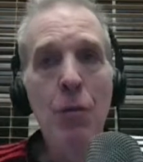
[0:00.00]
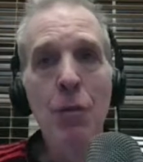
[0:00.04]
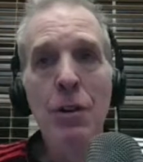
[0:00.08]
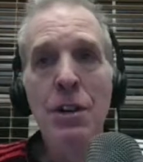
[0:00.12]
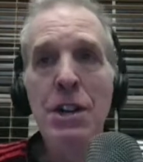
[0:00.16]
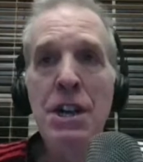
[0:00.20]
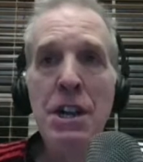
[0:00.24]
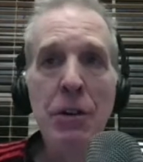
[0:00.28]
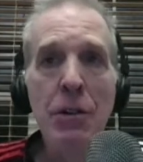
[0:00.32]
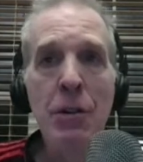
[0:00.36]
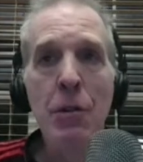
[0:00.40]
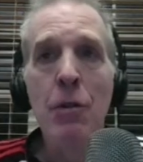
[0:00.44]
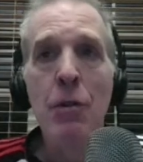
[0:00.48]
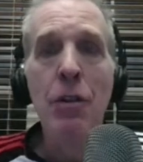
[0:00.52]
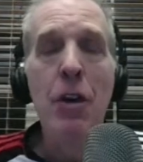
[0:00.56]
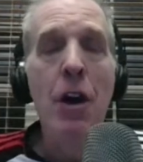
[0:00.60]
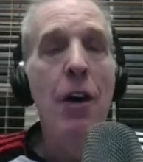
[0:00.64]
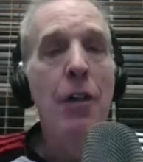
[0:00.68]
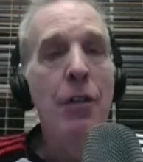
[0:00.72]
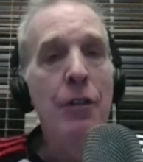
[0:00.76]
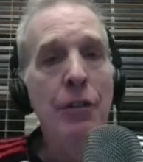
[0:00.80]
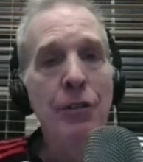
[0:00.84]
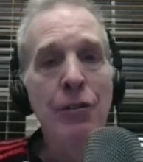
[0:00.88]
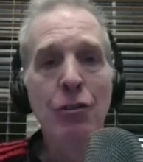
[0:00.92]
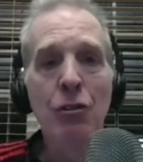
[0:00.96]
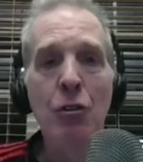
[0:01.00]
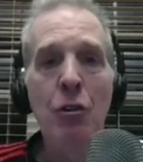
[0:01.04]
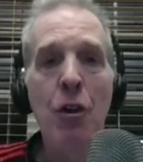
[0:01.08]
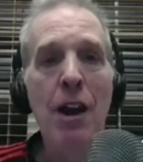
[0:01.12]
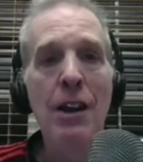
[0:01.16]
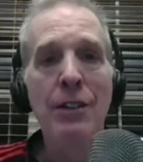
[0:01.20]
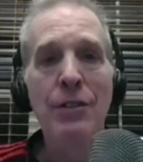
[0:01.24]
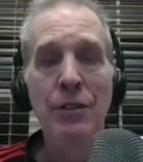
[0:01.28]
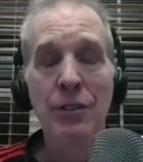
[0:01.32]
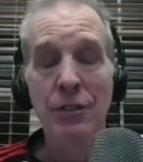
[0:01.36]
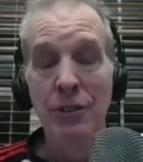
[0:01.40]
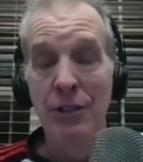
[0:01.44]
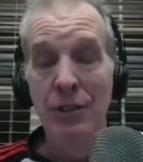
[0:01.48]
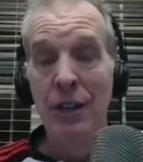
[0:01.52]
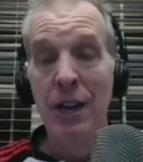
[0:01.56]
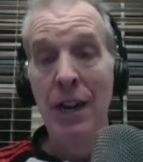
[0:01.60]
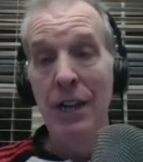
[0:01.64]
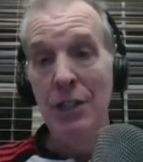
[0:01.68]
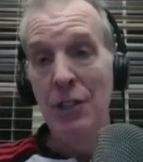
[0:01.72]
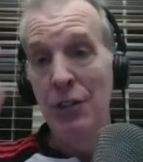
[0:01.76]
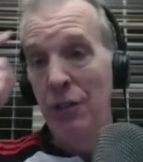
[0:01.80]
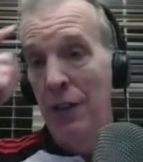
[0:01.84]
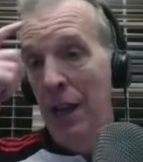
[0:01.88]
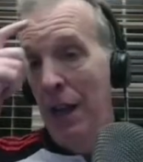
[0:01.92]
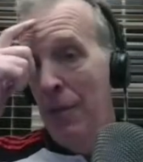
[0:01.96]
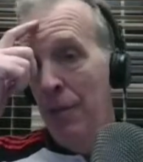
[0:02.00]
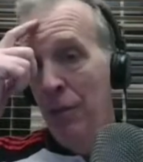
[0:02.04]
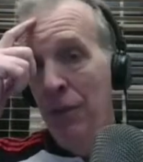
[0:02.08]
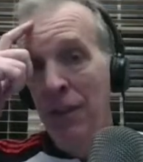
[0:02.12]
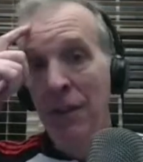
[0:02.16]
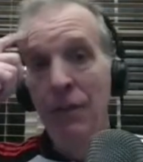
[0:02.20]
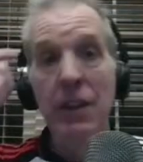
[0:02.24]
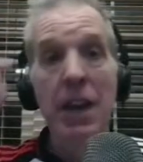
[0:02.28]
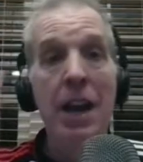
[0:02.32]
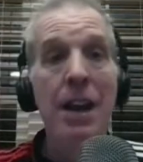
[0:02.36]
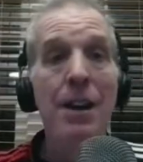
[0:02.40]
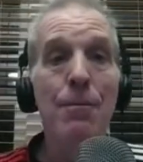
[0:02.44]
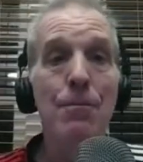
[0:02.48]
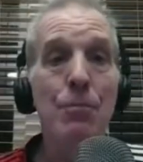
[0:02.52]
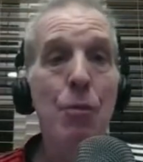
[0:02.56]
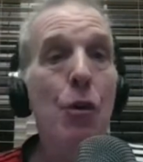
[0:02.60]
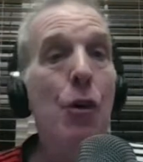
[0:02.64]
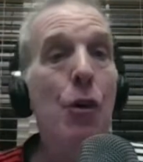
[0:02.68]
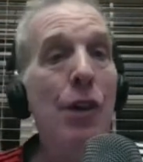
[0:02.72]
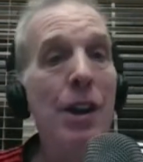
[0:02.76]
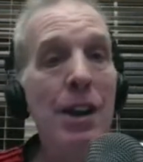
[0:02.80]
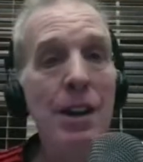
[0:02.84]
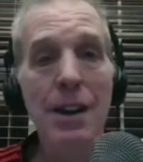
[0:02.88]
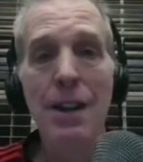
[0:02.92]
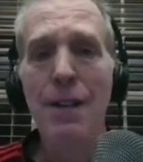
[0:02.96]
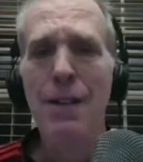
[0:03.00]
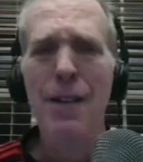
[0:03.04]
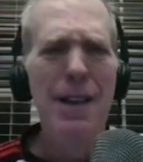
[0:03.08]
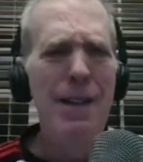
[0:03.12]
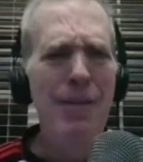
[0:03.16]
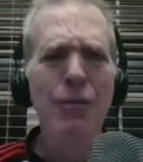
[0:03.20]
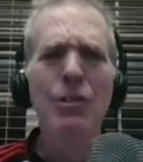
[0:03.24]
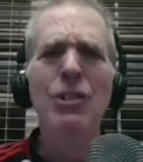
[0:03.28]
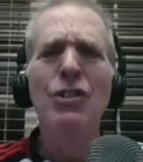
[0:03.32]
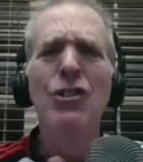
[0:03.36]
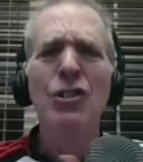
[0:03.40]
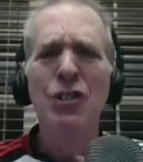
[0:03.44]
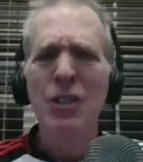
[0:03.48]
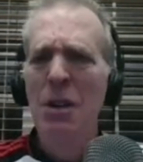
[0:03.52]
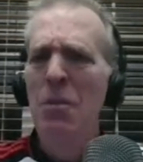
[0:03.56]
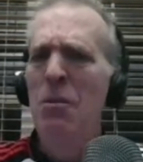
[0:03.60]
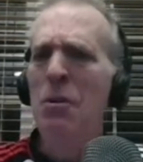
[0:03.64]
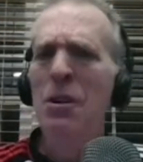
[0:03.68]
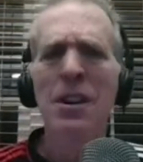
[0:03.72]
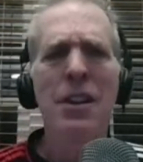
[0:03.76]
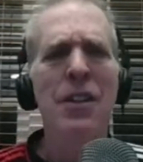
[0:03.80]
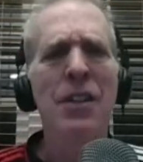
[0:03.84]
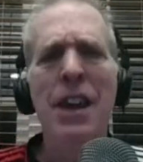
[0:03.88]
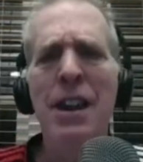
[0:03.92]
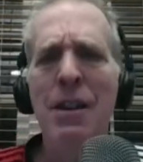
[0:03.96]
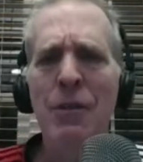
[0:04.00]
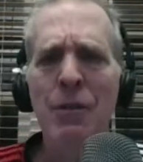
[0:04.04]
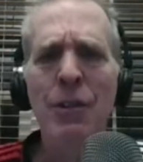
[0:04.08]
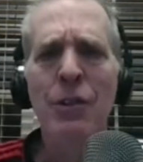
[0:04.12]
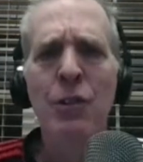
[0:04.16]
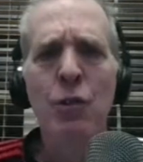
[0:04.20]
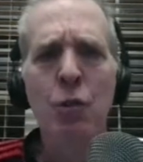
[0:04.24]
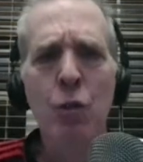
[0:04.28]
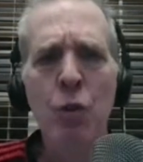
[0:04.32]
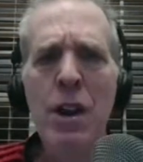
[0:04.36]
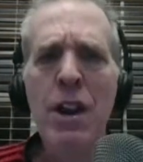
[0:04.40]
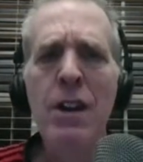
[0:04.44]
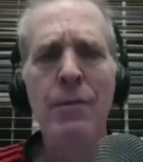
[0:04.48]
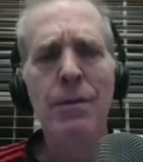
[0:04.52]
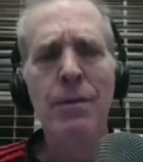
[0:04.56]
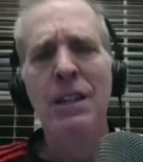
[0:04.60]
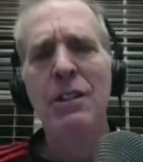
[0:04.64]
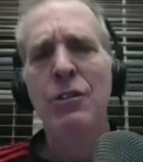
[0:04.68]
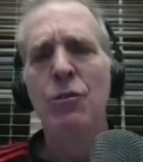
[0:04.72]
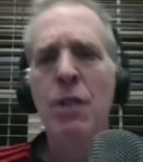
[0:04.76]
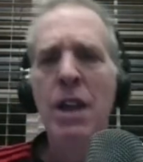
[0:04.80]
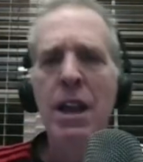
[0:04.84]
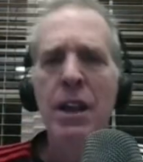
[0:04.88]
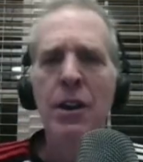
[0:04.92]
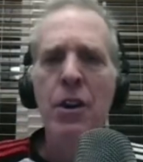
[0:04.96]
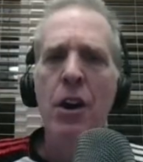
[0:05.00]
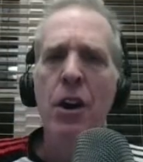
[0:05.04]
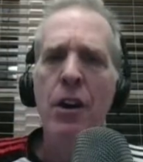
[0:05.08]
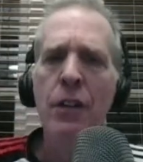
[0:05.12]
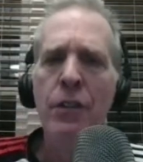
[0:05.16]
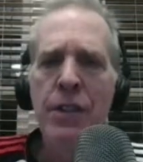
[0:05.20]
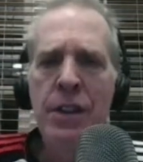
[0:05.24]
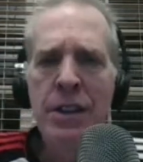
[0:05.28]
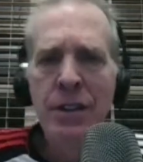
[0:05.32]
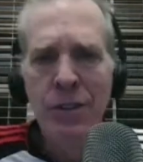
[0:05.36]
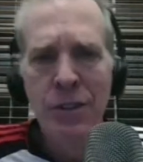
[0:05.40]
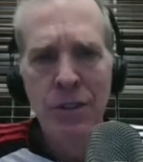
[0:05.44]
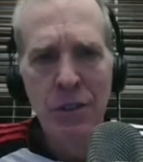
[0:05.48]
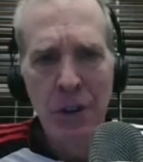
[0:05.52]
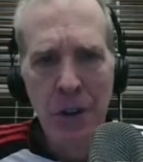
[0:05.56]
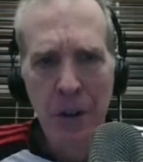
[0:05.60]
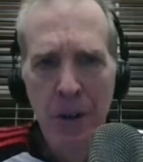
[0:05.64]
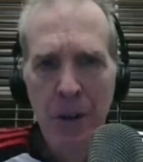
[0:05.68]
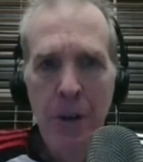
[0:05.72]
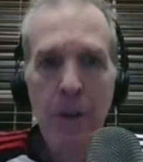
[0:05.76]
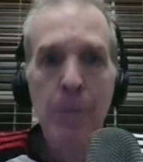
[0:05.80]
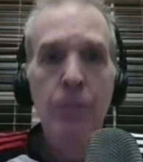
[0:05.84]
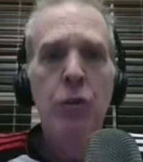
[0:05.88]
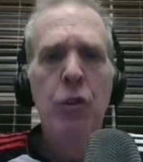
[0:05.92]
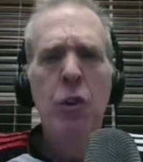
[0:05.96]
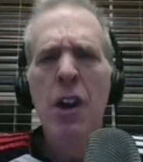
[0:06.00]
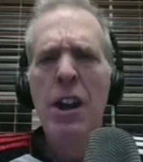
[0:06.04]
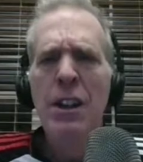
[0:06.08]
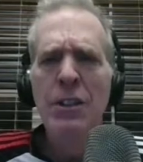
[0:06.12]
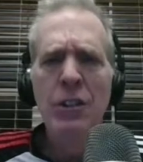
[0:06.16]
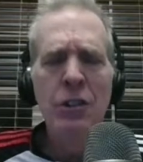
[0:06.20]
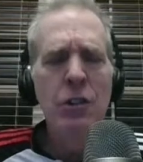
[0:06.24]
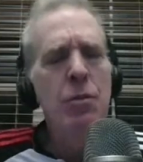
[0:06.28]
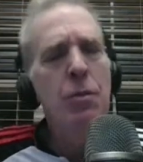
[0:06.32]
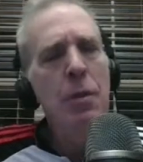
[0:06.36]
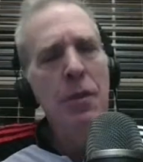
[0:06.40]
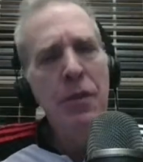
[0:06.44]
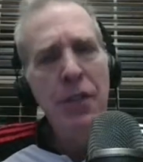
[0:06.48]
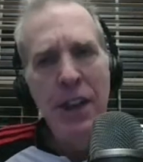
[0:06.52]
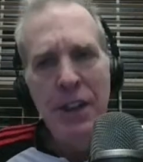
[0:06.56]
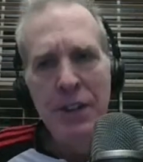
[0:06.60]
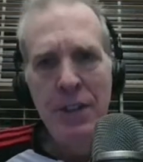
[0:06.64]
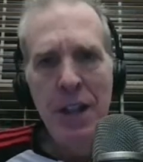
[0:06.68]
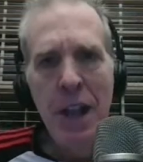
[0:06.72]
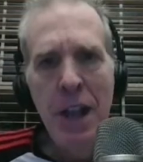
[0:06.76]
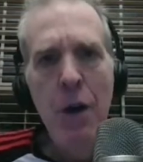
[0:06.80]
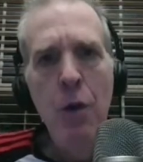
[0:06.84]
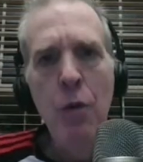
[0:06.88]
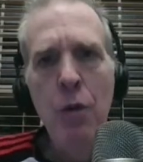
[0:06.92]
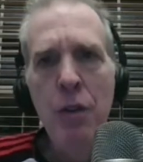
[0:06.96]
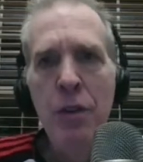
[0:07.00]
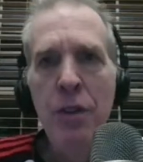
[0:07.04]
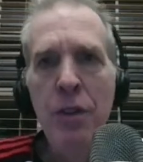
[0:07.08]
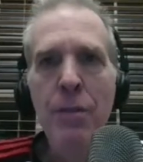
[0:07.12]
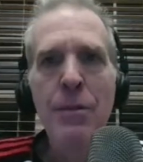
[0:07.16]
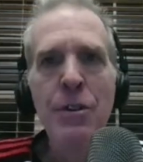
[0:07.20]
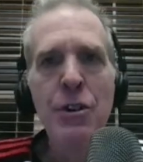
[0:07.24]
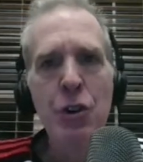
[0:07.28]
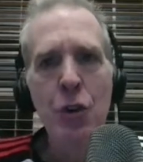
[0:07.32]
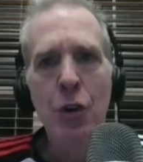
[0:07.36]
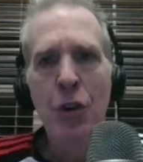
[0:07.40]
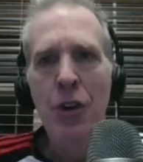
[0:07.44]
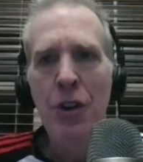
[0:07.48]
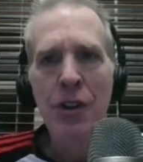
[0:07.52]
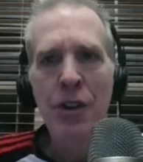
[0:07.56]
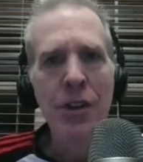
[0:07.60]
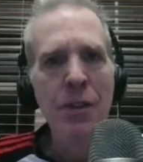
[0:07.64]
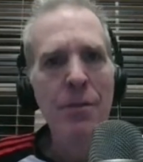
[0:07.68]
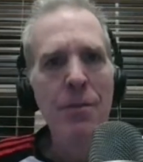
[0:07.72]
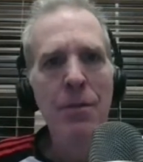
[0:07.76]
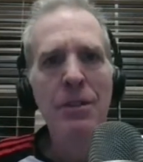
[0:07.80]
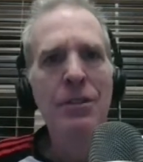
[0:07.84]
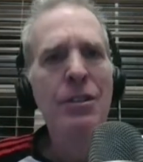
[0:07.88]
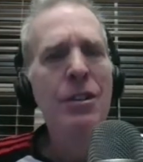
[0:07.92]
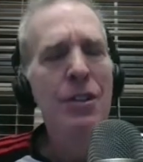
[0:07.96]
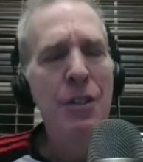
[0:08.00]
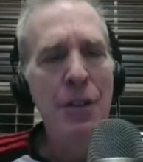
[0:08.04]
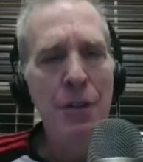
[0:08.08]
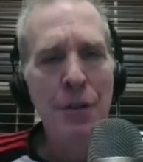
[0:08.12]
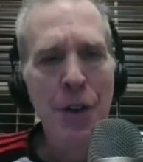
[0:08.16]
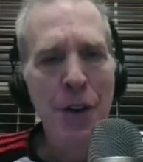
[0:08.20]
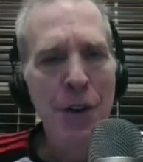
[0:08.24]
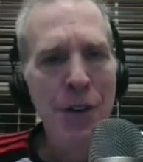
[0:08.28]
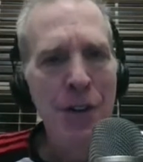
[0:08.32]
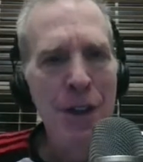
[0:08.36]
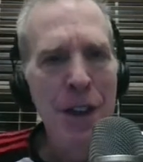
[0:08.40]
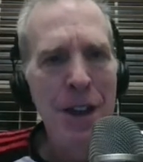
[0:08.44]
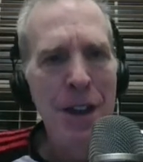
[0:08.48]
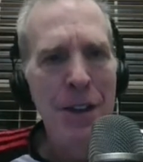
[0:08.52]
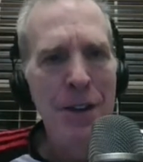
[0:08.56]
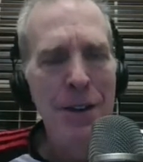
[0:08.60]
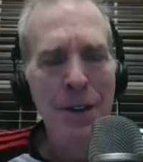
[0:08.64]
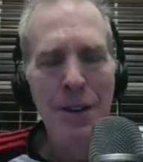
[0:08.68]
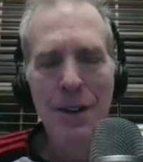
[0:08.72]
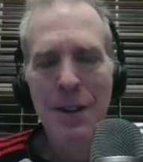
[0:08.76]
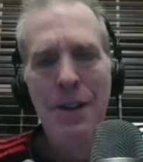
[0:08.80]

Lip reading: were dealing with all those crosses and actually, I believe, got a point. It was similar to that. It was weird because we had all these crosses, but they dealt with the majority of them until the very end.